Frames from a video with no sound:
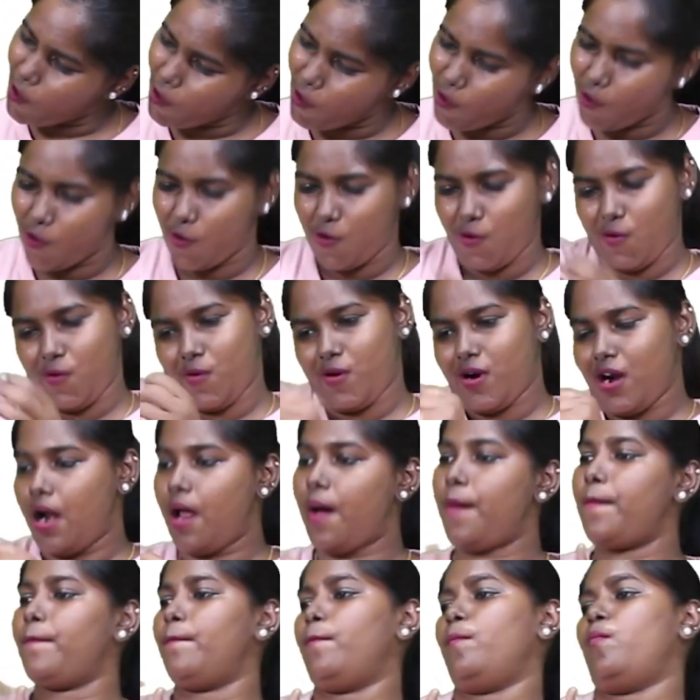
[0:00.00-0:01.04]
All of it
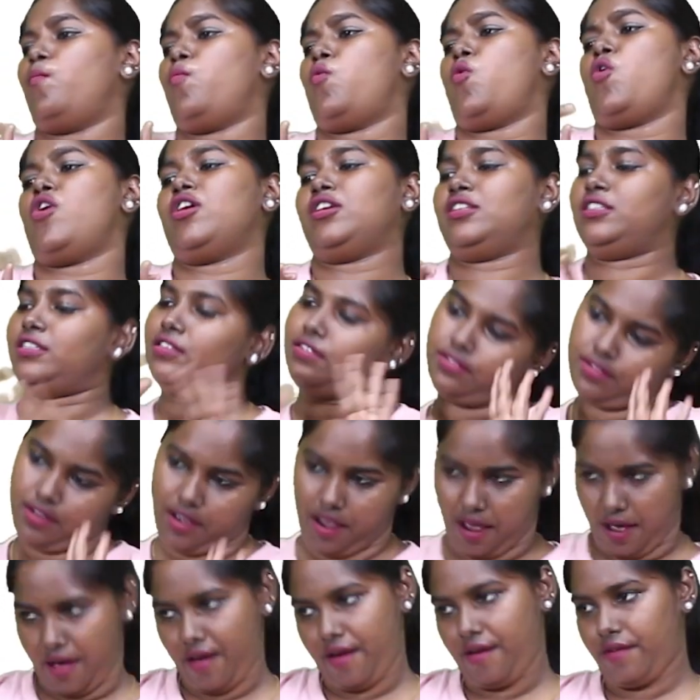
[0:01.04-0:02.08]
together as a
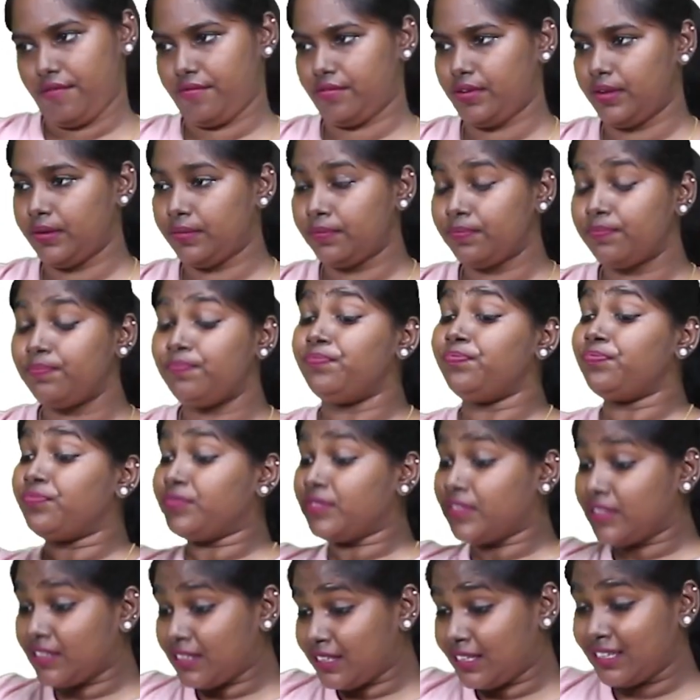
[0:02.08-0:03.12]
positive
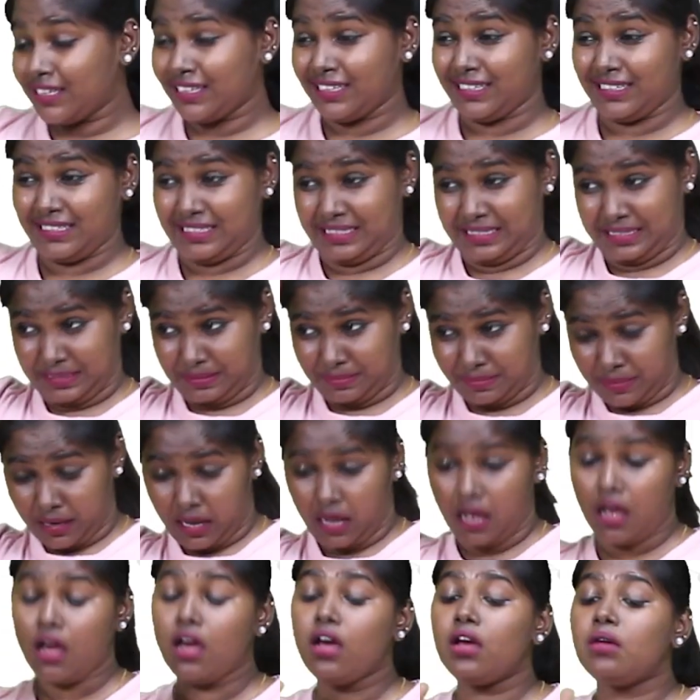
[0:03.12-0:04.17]
stimulus. The
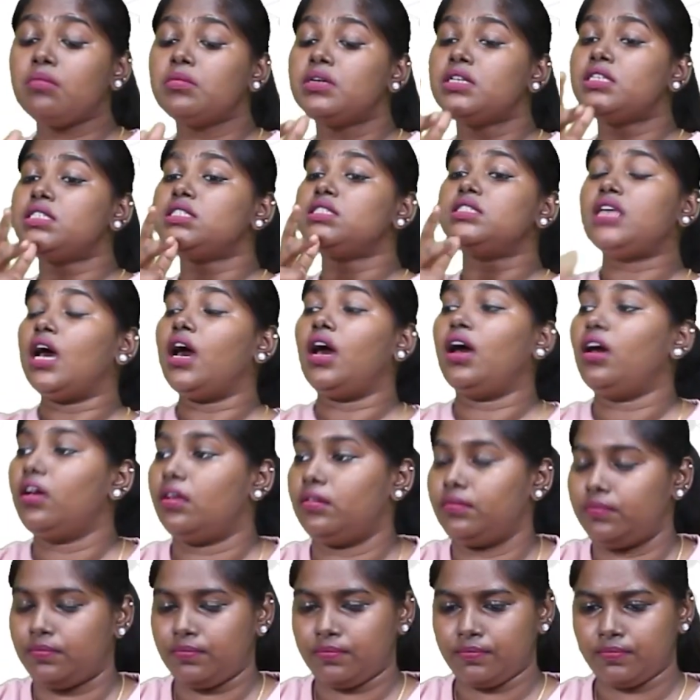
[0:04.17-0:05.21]
orbitofrontal
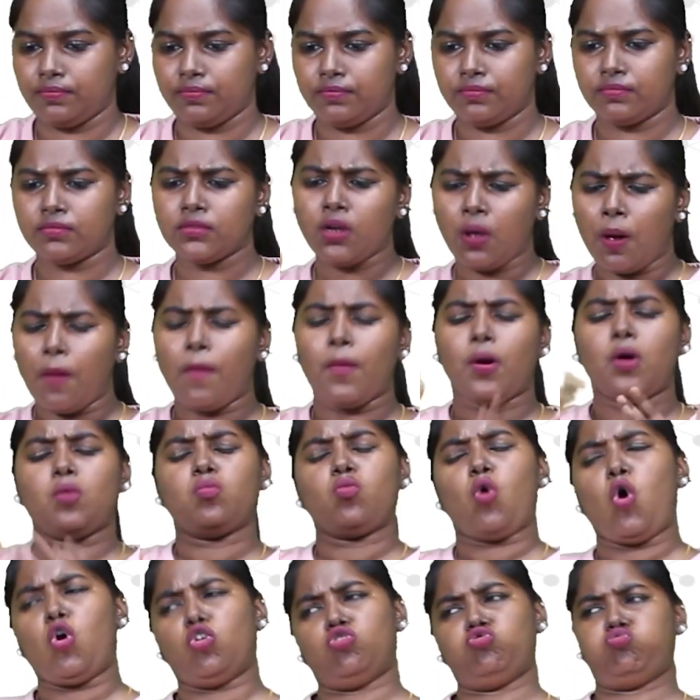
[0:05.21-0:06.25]
cortex says it's a
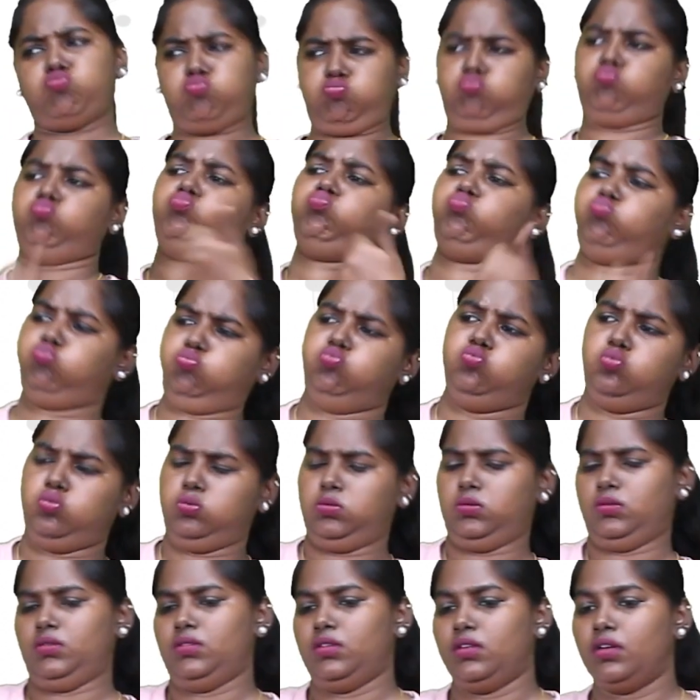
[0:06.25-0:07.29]
good thing for your
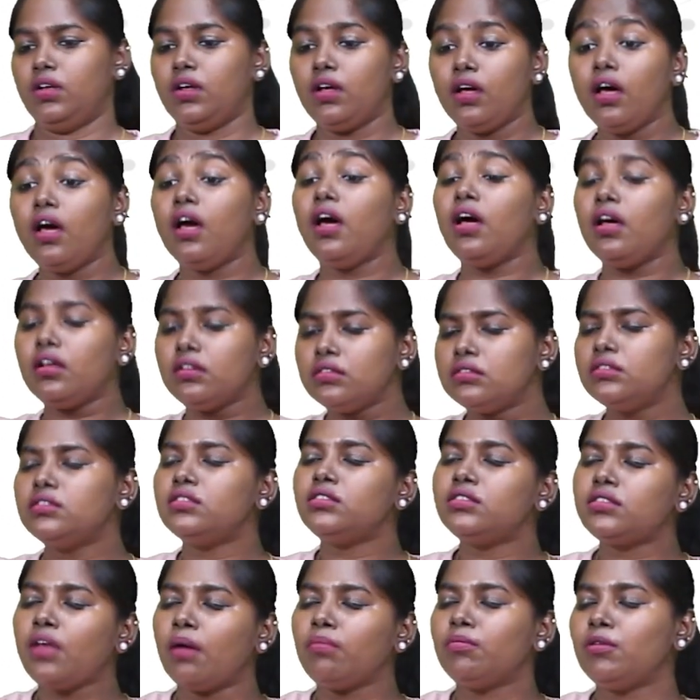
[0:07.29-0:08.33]
body
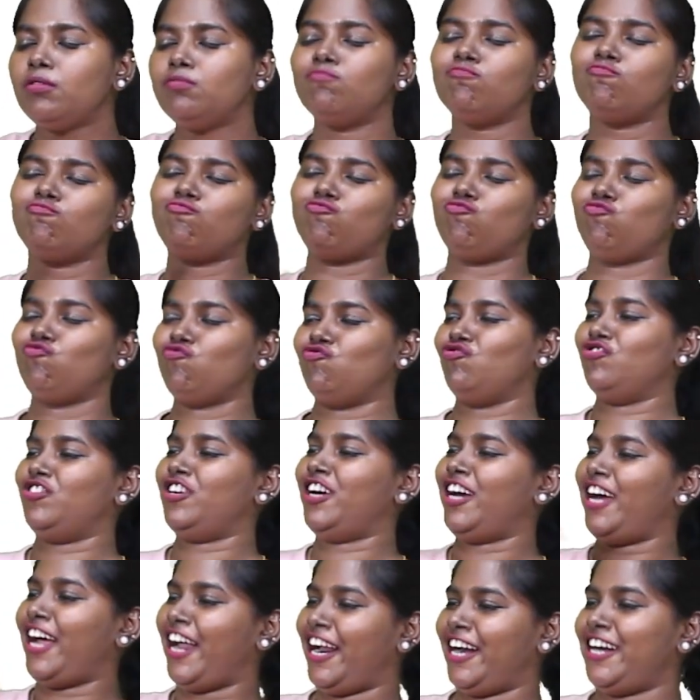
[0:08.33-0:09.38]
and gives you a reward.
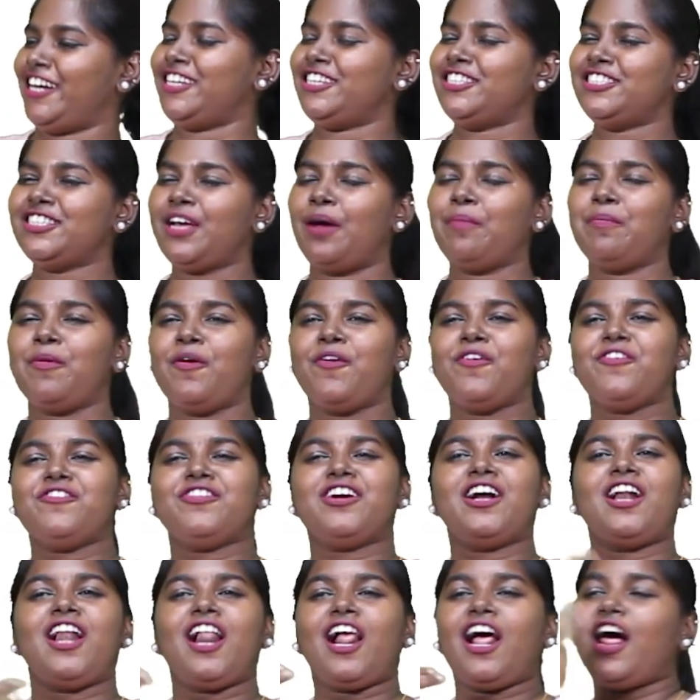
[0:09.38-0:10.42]
So you land up
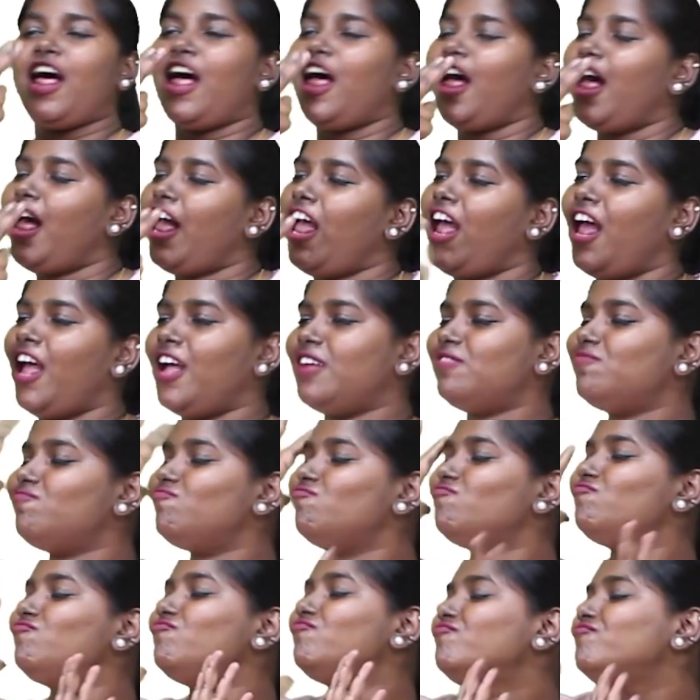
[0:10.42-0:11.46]
feeling pleasant
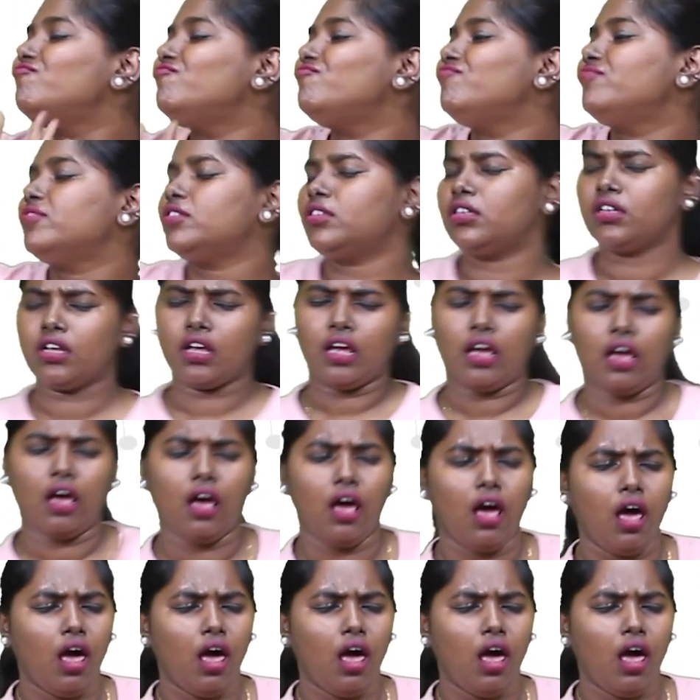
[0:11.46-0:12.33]
after eating chocolate.